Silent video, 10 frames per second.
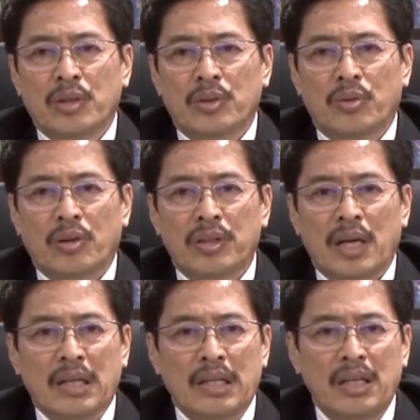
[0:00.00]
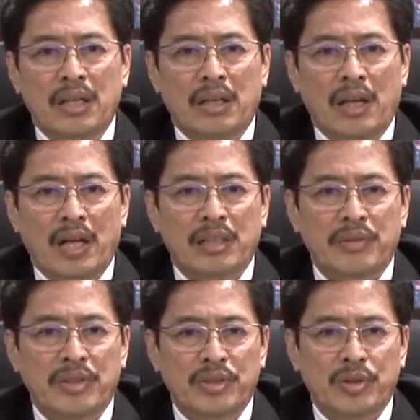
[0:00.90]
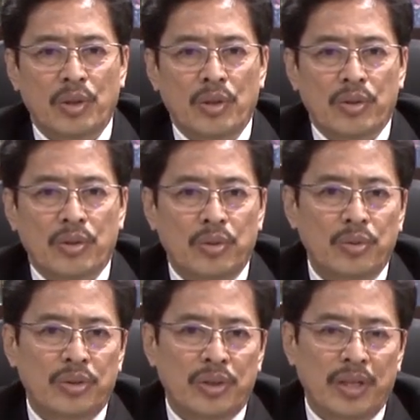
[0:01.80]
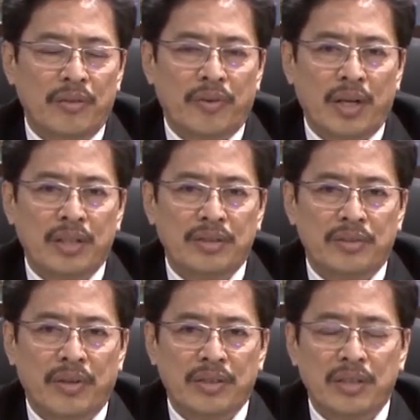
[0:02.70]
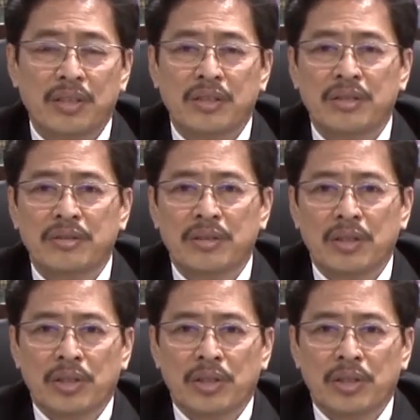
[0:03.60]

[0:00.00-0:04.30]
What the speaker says: to conduct illegal activities through trade finance facilities,